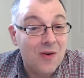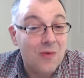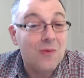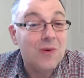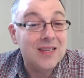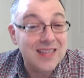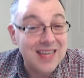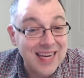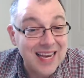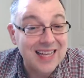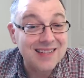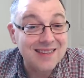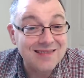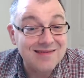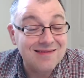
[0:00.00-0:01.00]
Once
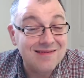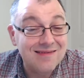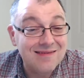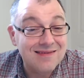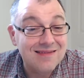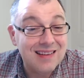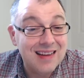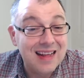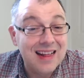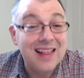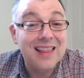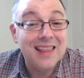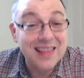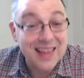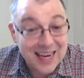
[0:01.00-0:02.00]
again,
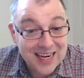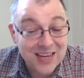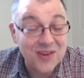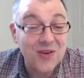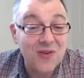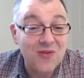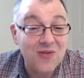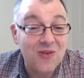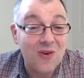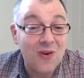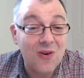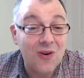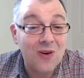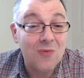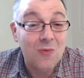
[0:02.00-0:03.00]
thank you
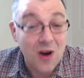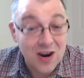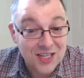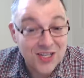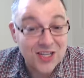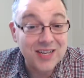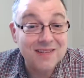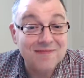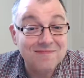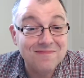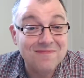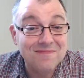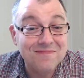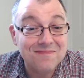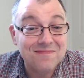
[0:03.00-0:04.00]
for watching.
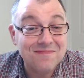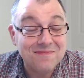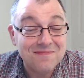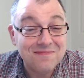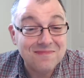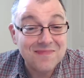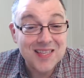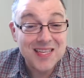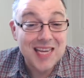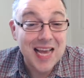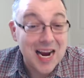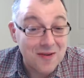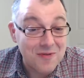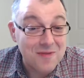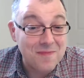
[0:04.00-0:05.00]
I
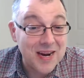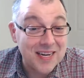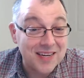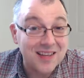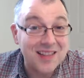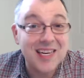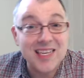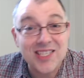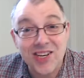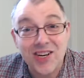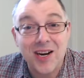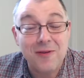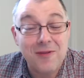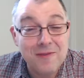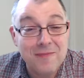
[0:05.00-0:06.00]
remain the
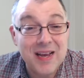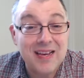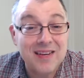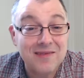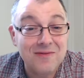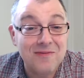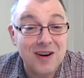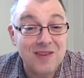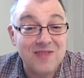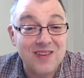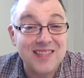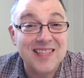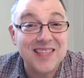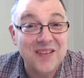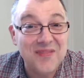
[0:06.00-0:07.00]
lectionary man,
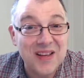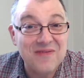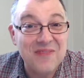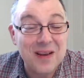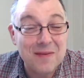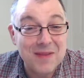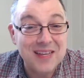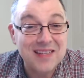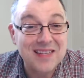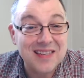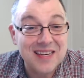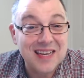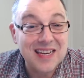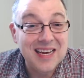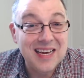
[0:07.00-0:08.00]
Reverend Stefan Vermet,
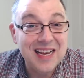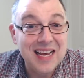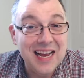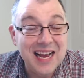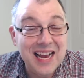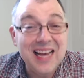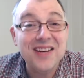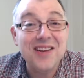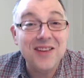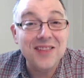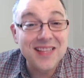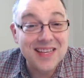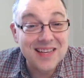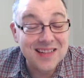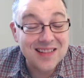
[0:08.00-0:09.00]
and
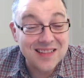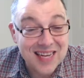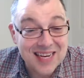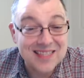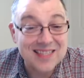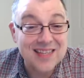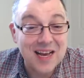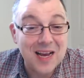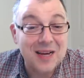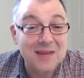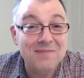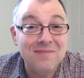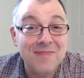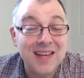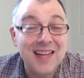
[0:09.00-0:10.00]
until next
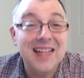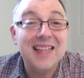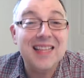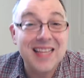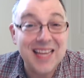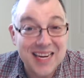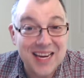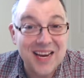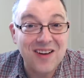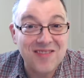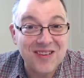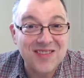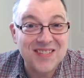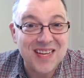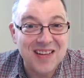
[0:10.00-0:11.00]
time, Take care of
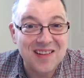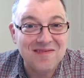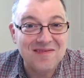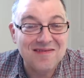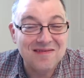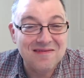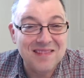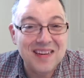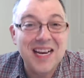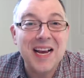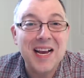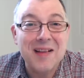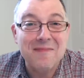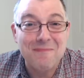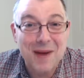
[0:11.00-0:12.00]
yourself,
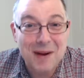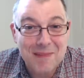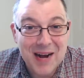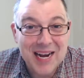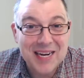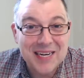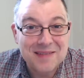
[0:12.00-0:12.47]
and bye bye.